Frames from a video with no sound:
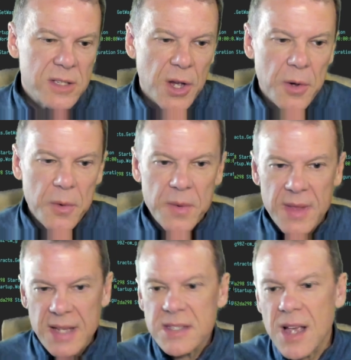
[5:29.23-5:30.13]

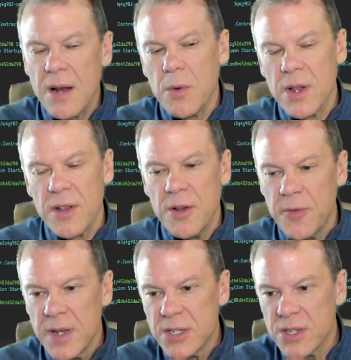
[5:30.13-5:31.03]
So that's kind of one of the
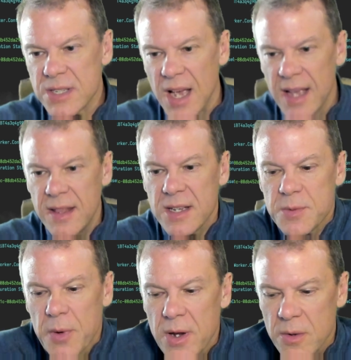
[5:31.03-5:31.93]
new features. I think
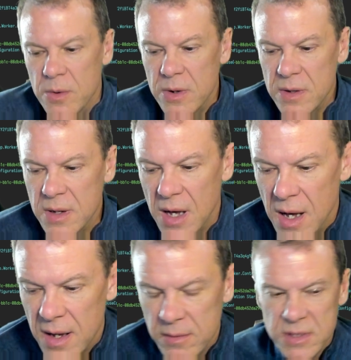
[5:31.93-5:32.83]
it's pretty cool.
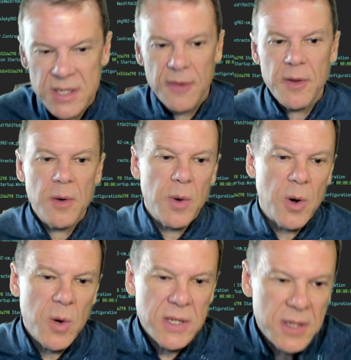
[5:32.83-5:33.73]
It was definitely
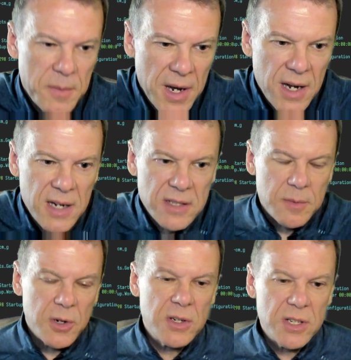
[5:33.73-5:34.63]
requested by a
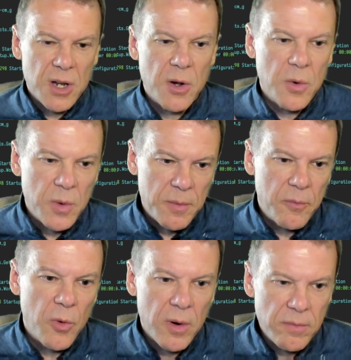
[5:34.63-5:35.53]
customer, so we
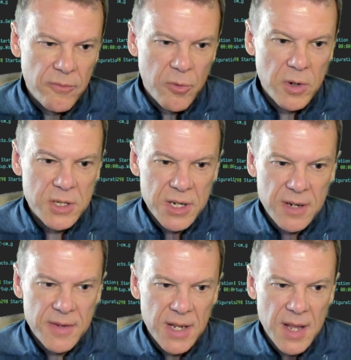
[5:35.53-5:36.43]
were fortunate
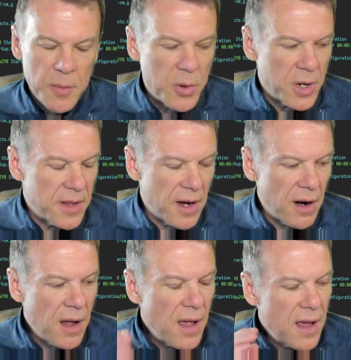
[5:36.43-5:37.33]
enough to get that put in
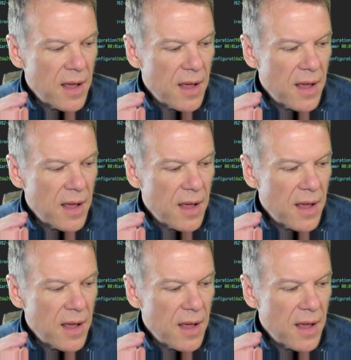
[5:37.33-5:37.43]
there.